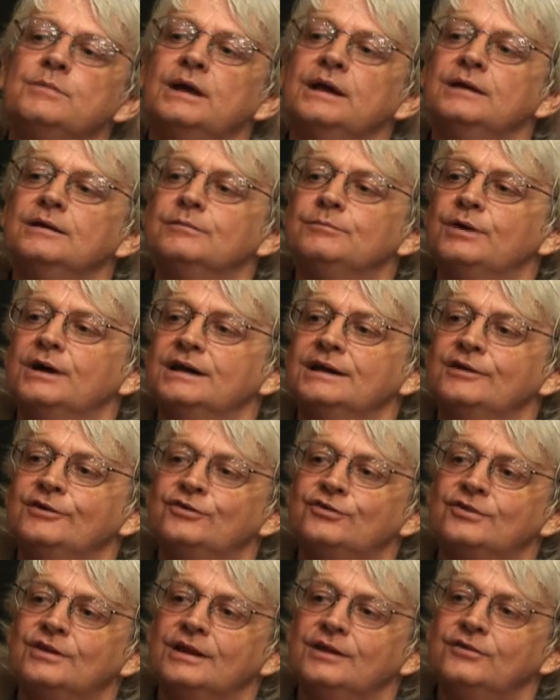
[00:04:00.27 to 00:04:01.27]
meant by
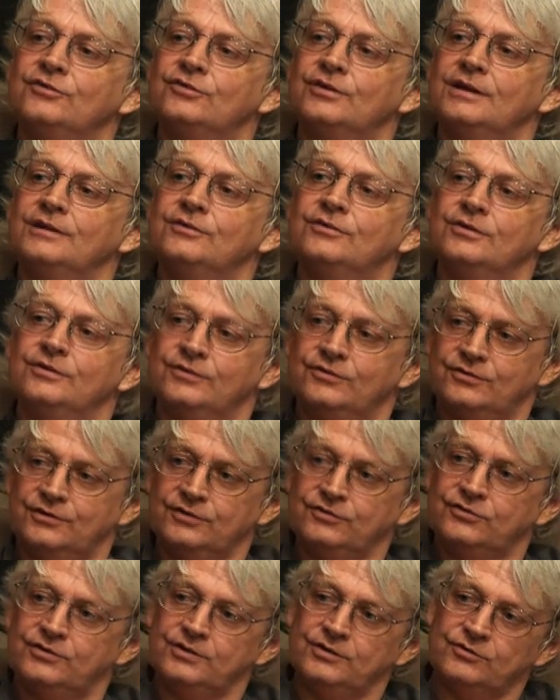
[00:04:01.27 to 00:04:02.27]
this sentence.
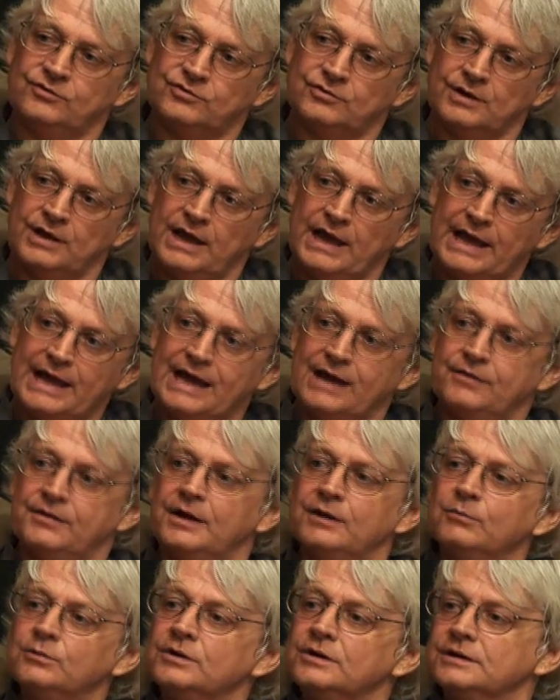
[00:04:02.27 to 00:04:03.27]
This is how
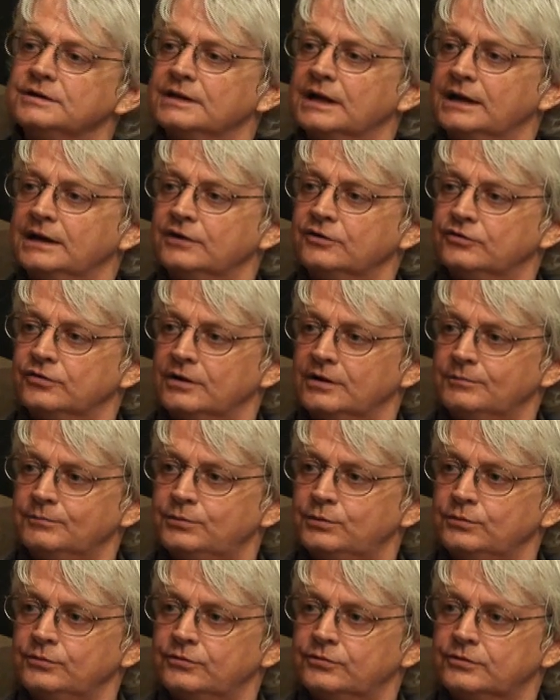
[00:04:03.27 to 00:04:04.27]
they work that
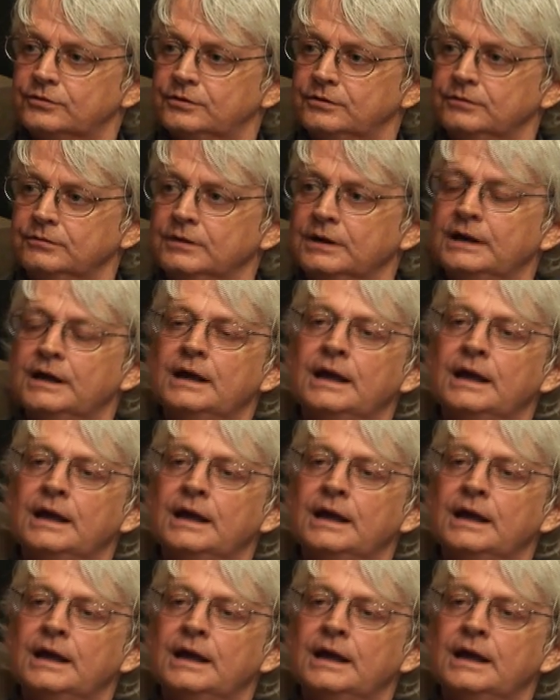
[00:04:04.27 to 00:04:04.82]
example through.